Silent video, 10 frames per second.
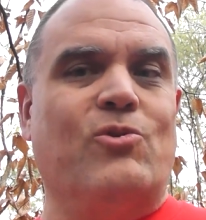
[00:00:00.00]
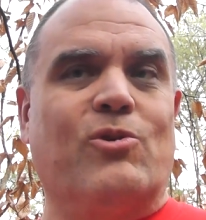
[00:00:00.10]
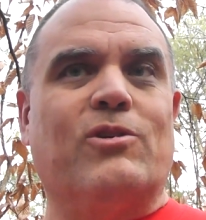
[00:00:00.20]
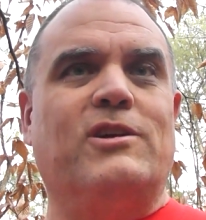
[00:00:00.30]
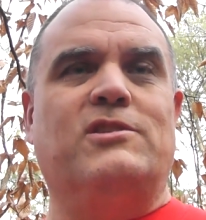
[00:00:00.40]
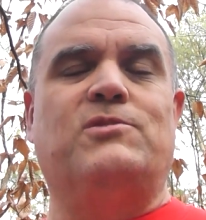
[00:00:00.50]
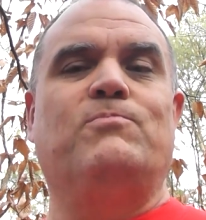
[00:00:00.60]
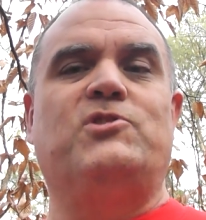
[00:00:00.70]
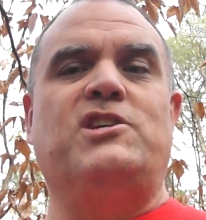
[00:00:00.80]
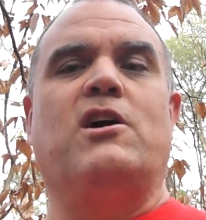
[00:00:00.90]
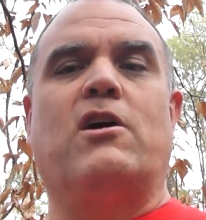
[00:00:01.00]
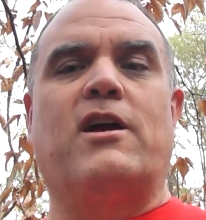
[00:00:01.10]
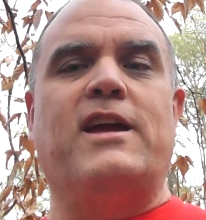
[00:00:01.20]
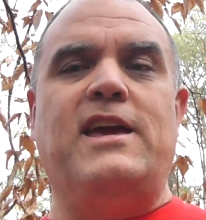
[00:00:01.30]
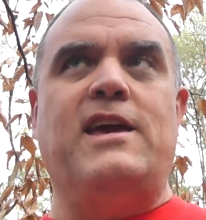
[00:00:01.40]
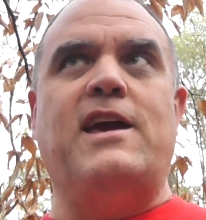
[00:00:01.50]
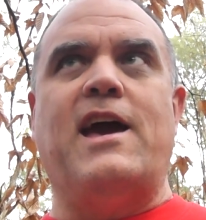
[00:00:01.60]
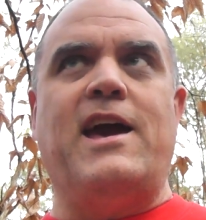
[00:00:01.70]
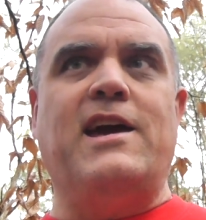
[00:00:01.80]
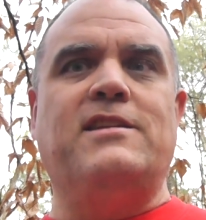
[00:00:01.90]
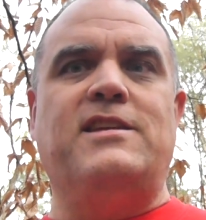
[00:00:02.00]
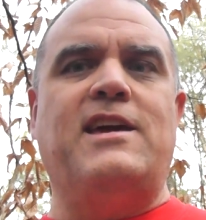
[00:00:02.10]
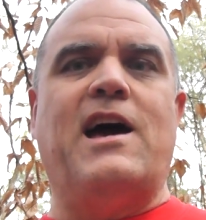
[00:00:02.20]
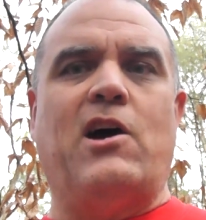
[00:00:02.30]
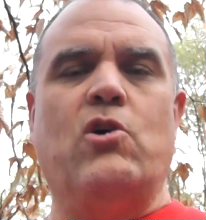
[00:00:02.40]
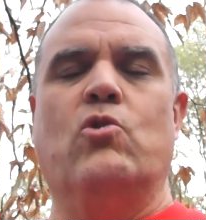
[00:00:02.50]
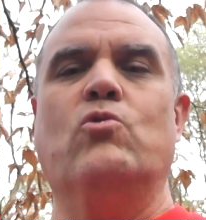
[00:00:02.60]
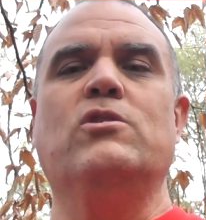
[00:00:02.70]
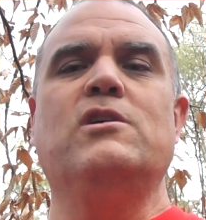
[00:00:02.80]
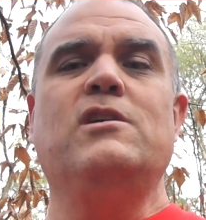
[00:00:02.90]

or it's creatio,